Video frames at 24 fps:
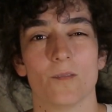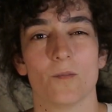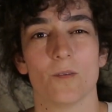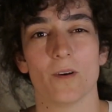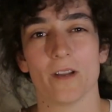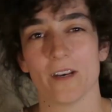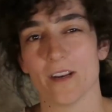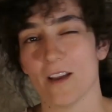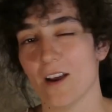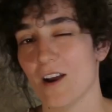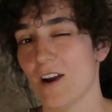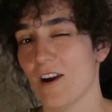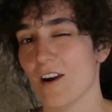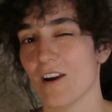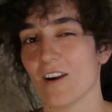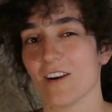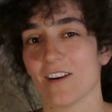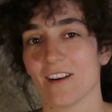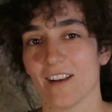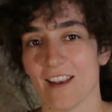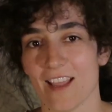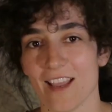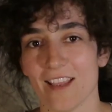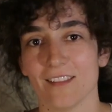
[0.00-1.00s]
what a
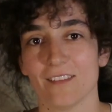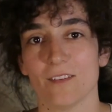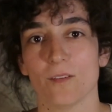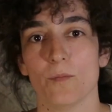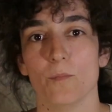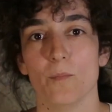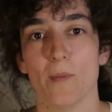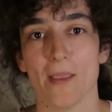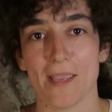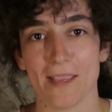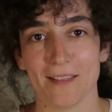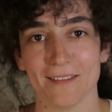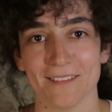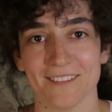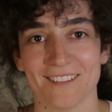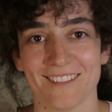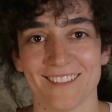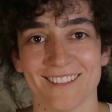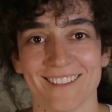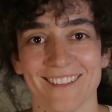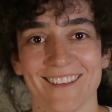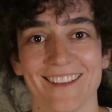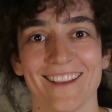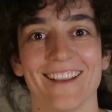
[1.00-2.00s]
hard light
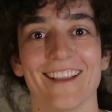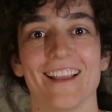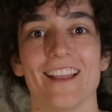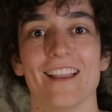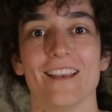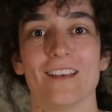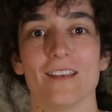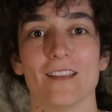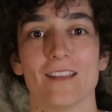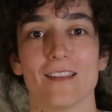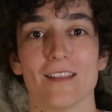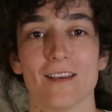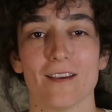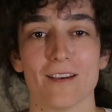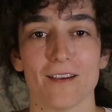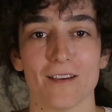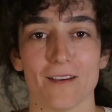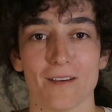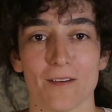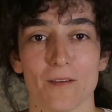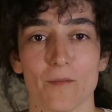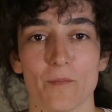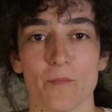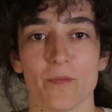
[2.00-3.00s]
means, and
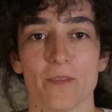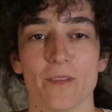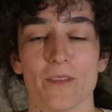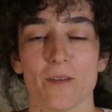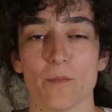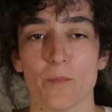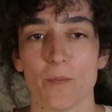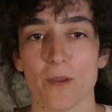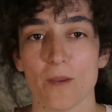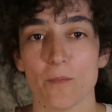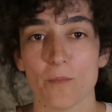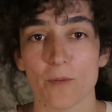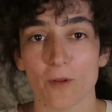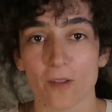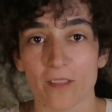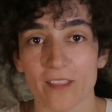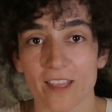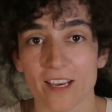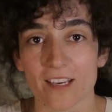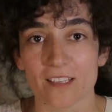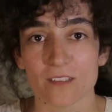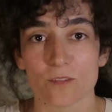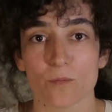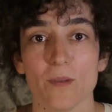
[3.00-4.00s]
the people
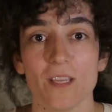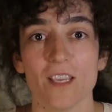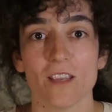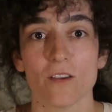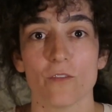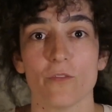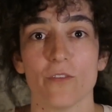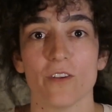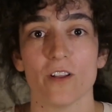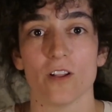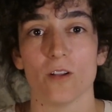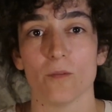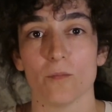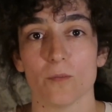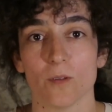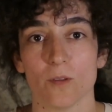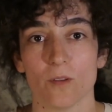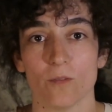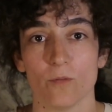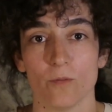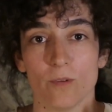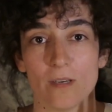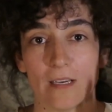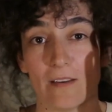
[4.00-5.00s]
that is being filmed
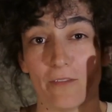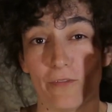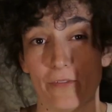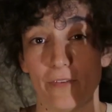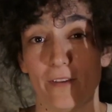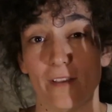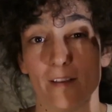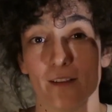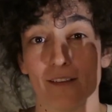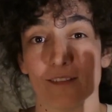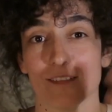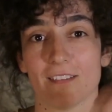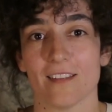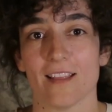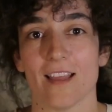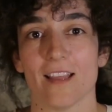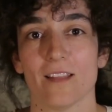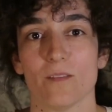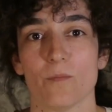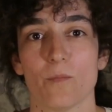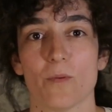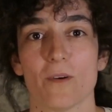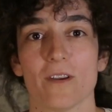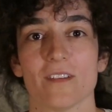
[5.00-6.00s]
really feels that